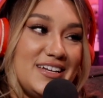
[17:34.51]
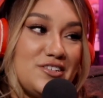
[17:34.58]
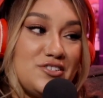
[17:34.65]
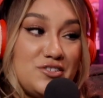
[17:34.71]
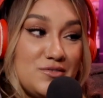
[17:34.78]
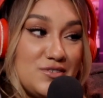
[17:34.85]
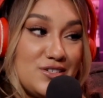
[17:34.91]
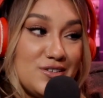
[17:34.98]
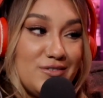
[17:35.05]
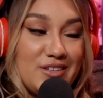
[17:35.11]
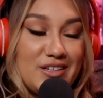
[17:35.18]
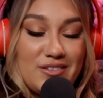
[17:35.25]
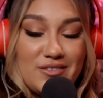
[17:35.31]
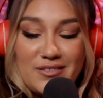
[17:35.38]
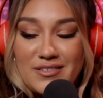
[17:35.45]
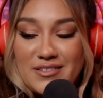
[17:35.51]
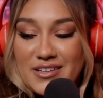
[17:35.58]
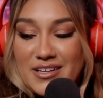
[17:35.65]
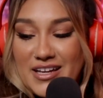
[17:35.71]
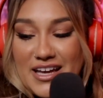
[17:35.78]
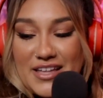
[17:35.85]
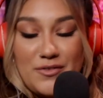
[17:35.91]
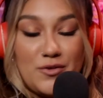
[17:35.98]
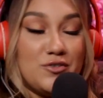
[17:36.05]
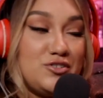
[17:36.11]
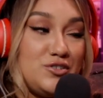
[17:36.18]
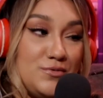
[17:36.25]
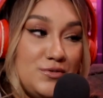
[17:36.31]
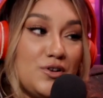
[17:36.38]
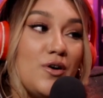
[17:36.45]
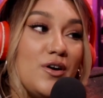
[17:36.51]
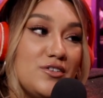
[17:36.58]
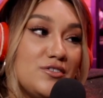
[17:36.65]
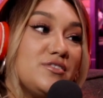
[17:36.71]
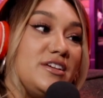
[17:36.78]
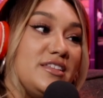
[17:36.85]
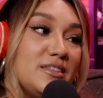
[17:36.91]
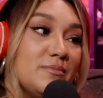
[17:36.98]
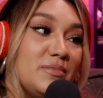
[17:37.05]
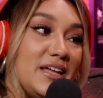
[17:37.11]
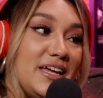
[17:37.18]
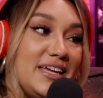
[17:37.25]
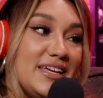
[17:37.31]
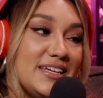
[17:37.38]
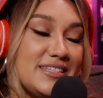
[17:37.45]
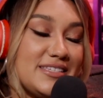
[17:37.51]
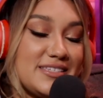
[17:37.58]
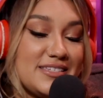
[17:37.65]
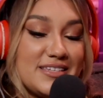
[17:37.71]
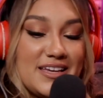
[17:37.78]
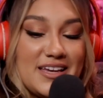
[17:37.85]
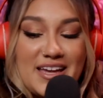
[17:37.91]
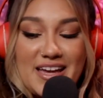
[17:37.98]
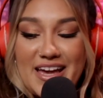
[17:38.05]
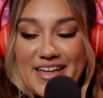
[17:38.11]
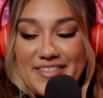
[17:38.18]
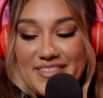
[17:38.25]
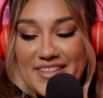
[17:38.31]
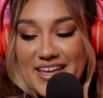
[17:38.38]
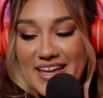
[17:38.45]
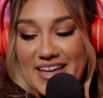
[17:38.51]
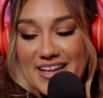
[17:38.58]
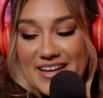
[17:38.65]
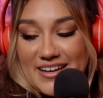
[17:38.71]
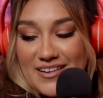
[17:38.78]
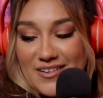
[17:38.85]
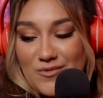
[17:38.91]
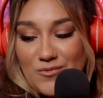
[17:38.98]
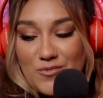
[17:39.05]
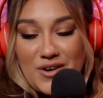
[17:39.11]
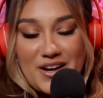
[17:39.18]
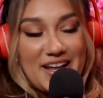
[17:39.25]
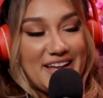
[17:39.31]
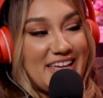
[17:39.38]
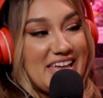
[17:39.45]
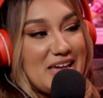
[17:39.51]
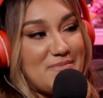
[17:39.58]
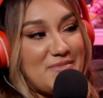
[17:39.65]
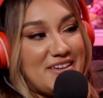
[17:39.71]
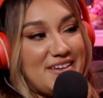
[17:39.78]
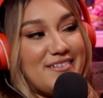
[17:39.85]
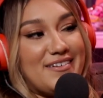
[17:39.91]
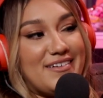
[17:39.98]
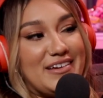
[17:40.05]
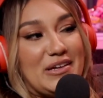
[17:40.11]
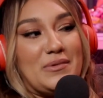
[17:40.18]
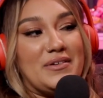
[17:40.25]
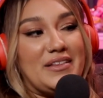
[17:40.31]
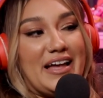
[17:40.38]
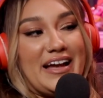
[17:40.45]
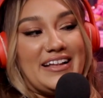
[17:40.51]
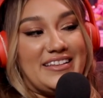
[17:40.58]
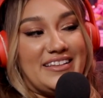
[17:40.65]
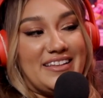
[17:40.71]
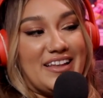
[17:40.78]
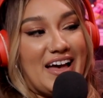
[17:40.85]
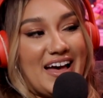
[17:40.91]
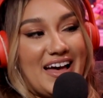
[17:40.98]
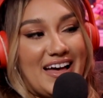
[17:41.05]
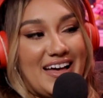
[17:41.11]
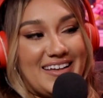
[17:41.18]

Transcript: She was so little. Or she would go underneath the blankets. And then when I came here, you were like, nah.